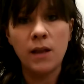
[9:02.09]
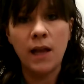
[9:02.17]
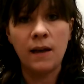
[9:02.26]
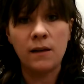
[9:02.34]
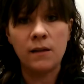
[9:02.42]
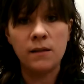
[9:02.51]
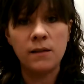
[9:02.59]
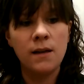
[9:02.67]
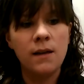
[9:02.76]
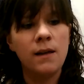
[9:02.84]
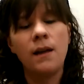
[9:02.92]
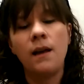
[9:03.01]
layers
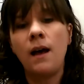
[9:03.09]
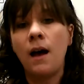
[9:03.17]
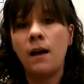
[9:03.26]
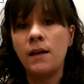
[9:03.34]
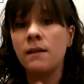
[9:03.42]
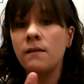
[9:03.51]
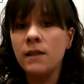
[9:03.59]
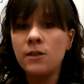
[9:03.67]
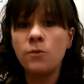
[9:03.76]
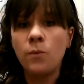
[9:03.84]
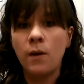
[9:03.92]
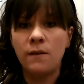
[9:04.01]
on at
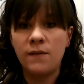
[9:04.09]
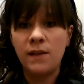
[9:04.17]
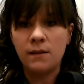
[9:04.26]
least one of these